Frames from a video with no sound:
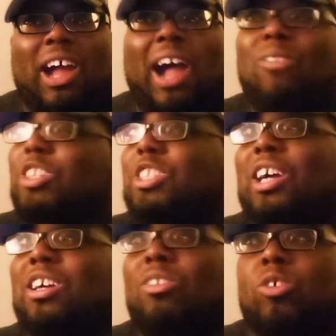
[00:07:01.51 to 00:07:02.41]
I wish
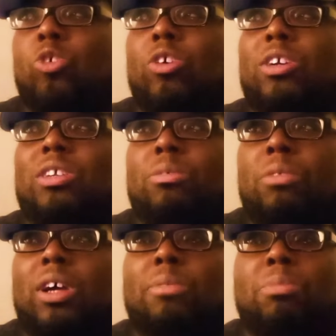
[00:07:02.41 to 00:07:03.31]
I could have recorded the
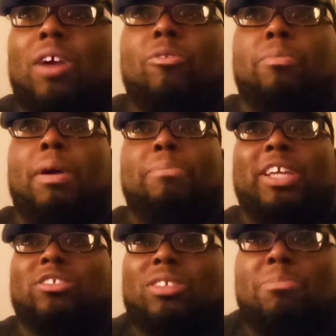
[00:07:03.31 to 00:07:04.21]
other part where my
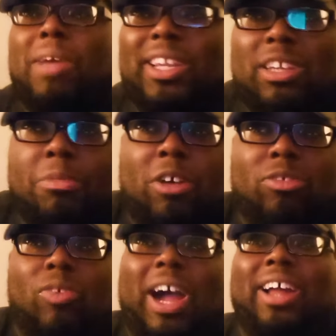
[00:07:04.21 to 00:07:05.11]
man was debating him
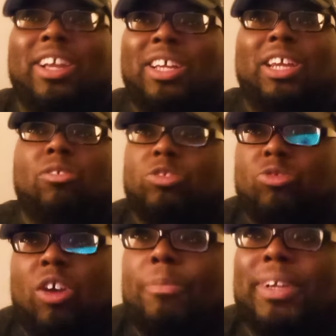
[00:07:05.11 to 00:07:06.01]
on why he
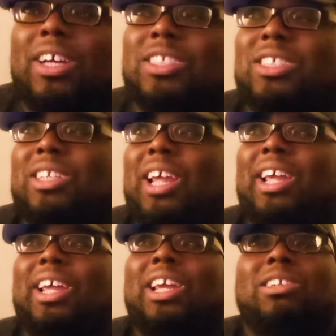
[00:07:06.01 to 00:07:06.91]
was wrong because
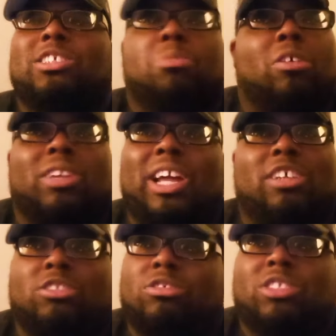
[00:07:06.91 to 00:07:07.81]
he just broke it
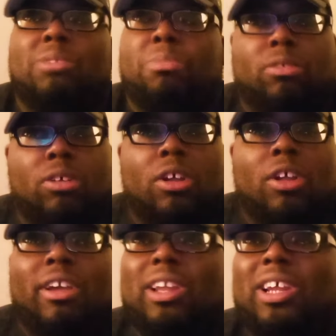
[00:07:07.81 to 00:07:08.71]
down so simple.
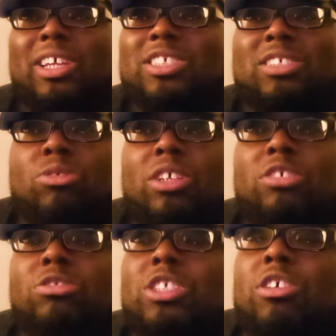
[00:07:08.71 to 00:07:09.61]
And it's just where
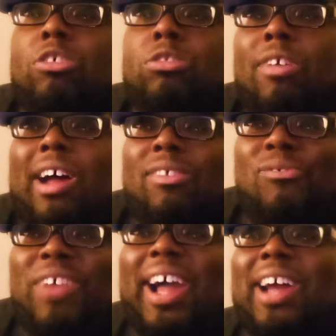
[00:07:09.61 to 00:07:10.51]
you just go throw out the
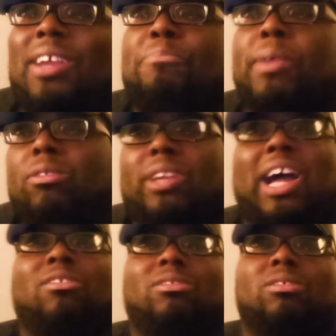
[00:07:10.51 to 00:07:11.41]
fact how they built
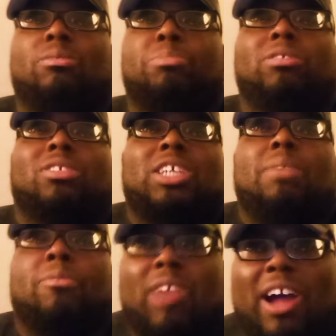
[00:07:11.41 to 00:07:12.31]
out built the
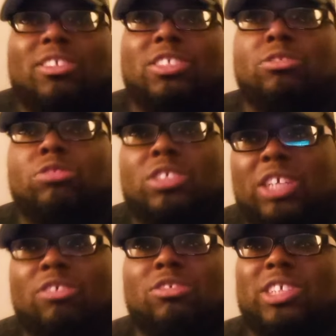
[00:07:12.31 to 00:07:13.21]
team around this dude's
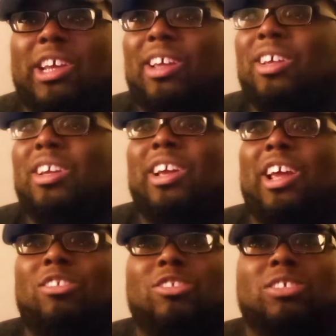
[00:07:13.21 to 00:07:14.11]
skill set,
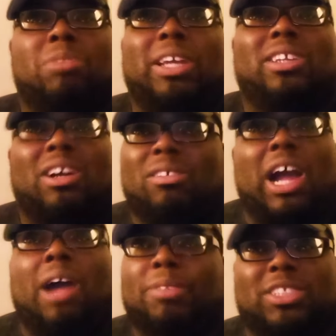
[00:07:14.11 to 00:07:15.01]
and you just make dumb
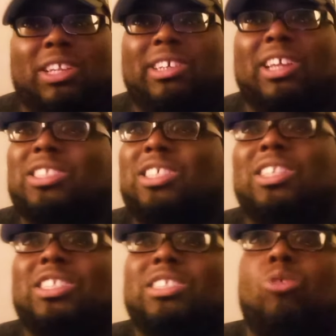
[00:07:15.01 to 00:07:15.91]
comments like that. See,
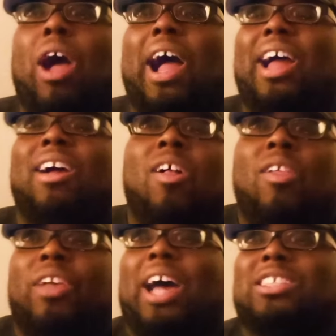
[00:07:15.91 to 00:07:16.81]
this is why
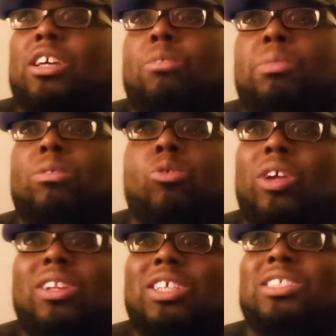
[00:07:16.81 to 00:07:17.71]
I tell people
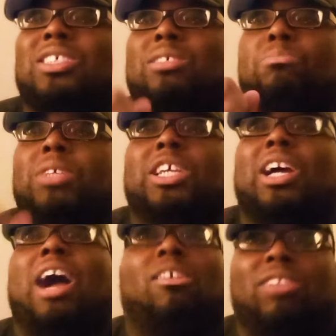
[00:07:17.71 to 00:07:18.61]
quit listening to
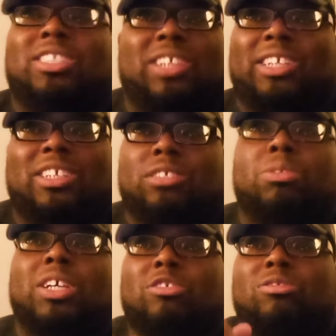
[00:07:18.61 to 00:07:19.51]
media outlets like this
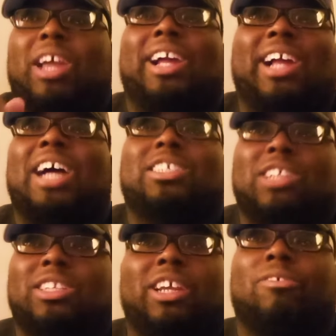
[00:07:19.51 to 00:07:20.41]
because you got
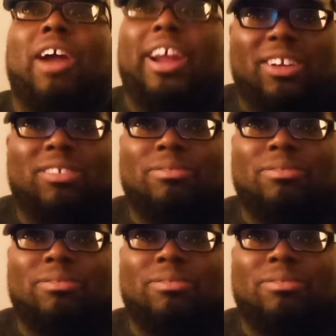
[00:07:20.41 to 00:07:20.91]
guys like Nick Wright.